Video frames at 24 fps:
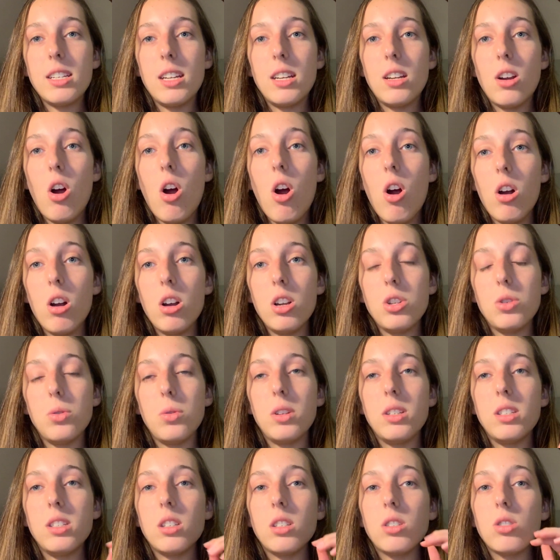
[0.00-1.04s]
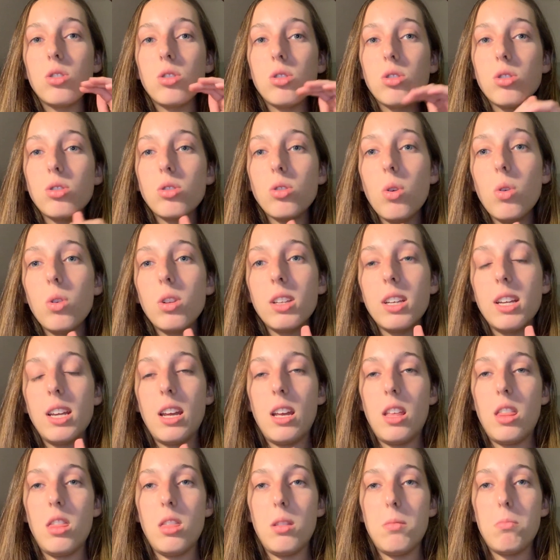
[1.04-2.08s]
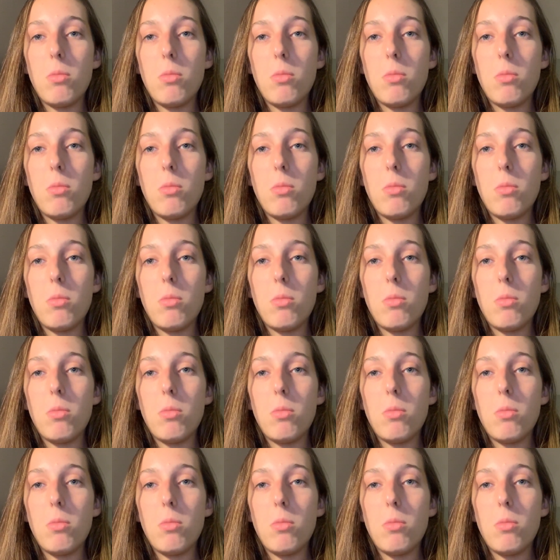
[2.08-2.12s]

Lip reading: it hard to exist solely in the